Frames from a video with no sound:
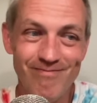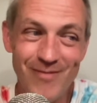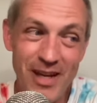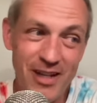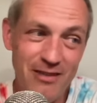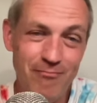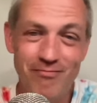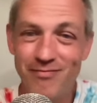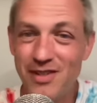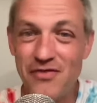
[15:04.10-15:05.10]
yeah,
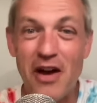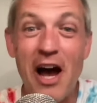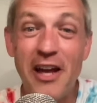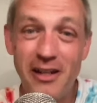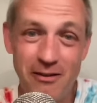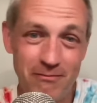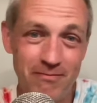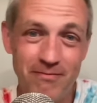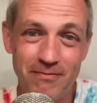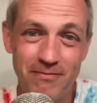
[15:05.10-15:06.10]
it's fine
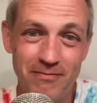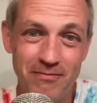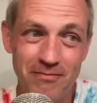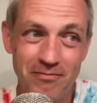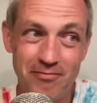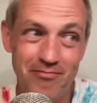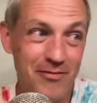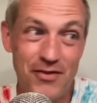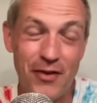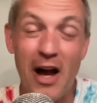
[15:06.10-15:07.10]

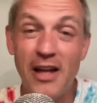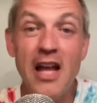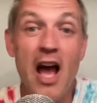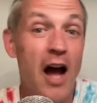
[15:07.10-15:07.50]
fine.